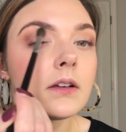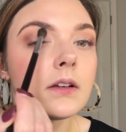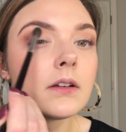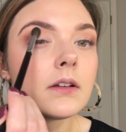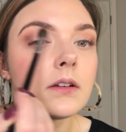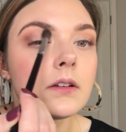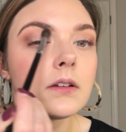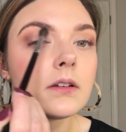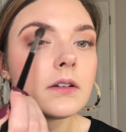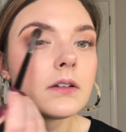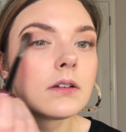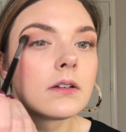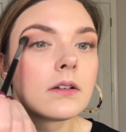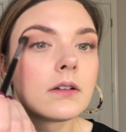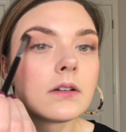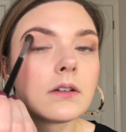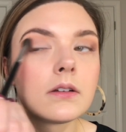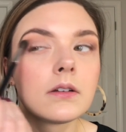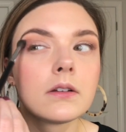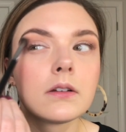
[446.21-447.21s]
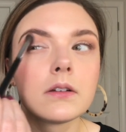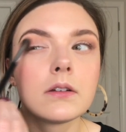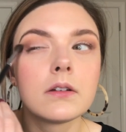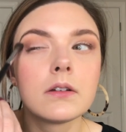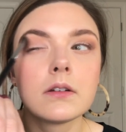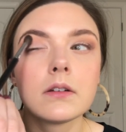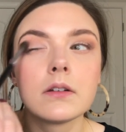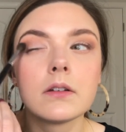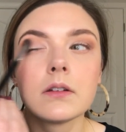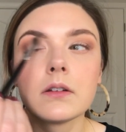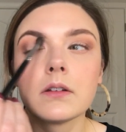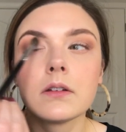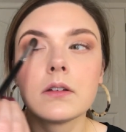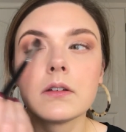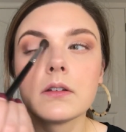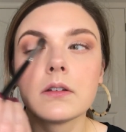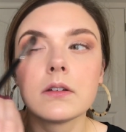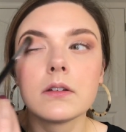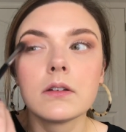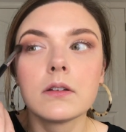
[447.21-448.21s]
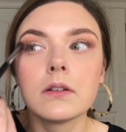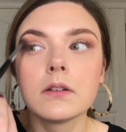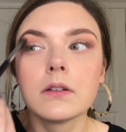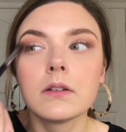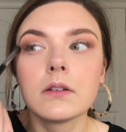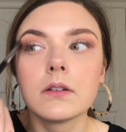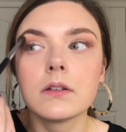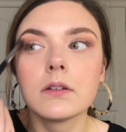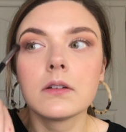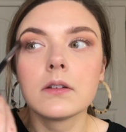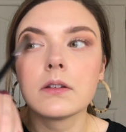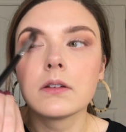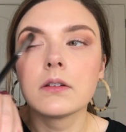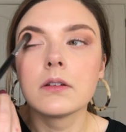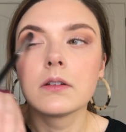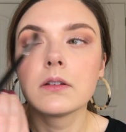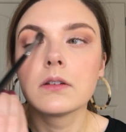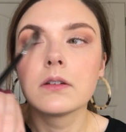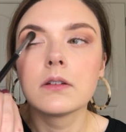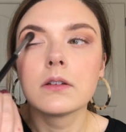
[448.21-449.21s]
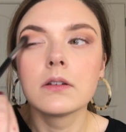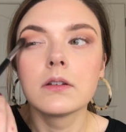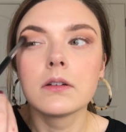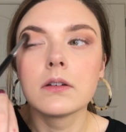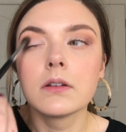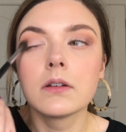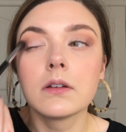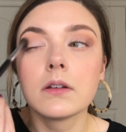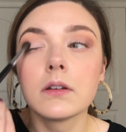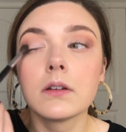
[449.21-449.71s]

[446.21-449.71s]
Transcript: (silence)